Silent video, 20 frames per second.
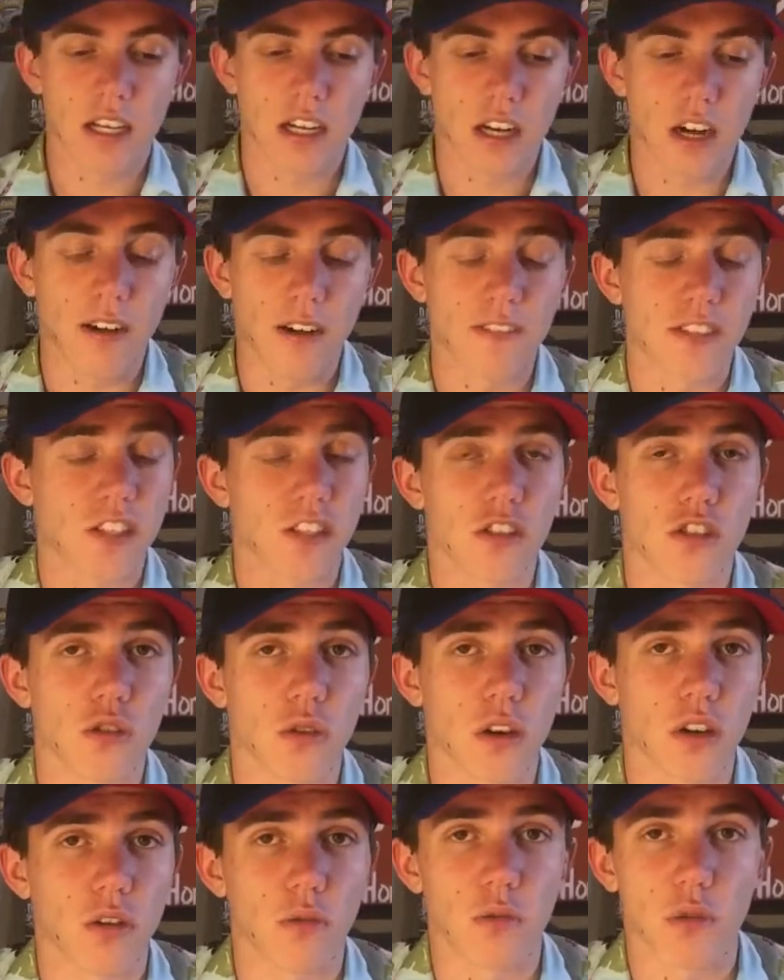Obviously,
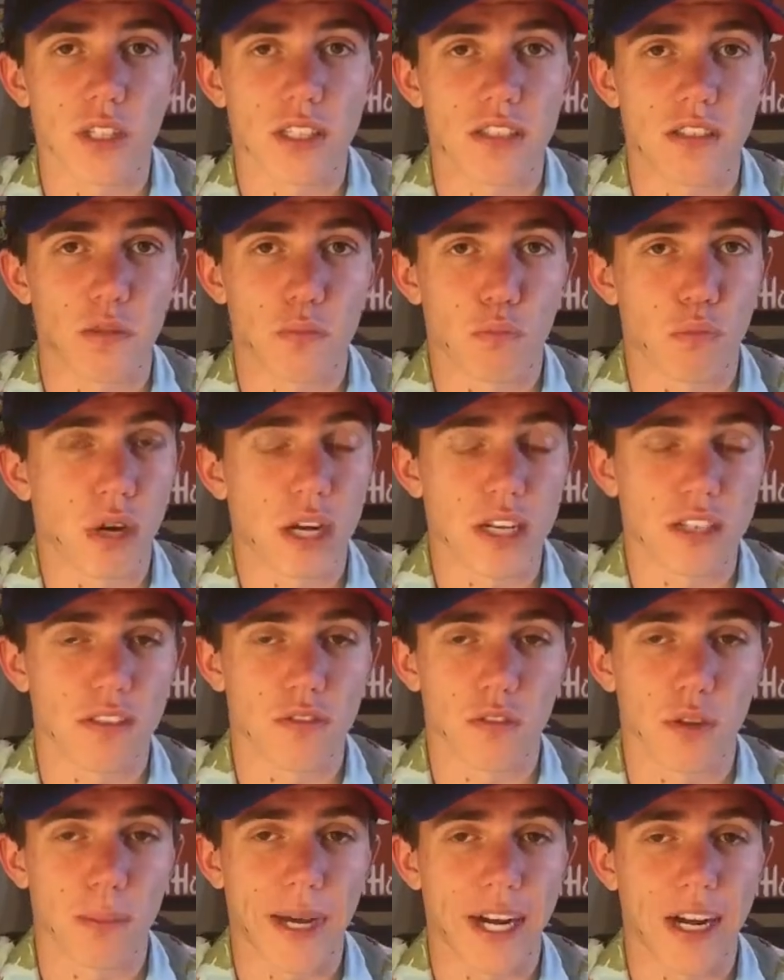200 wins is
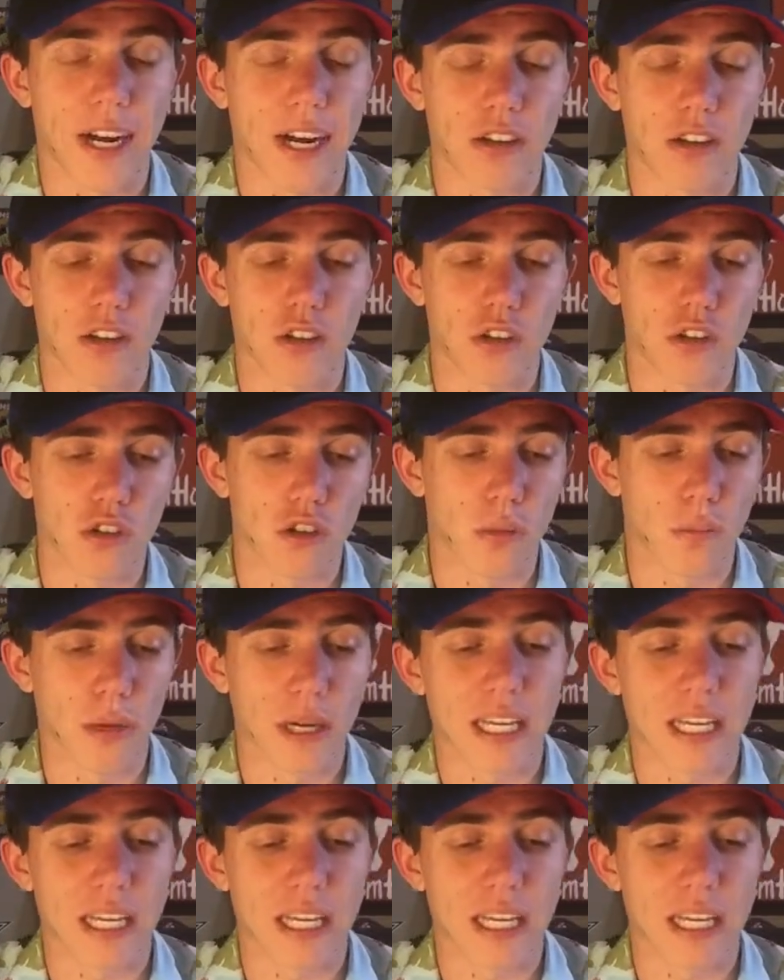impressive no matter how you do it,